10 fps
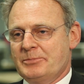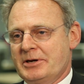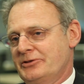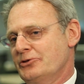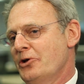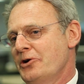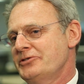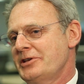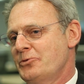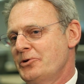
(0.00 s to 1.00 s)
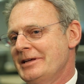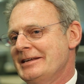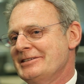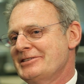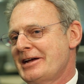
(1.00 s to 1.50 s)
but as long as they weren't
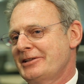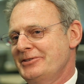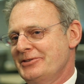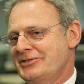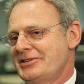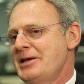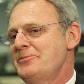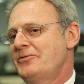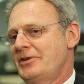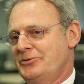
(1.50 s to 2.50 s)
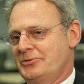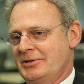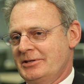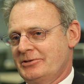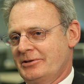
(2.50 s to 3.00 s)
in exactly the same phase
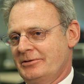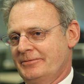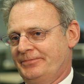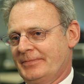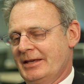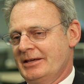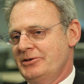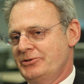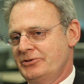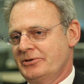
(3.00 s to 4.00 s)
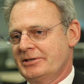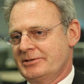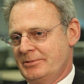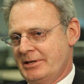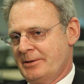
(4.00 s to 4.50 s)
with each other, you still
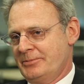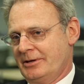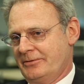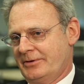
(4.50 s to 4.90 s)
got some dampening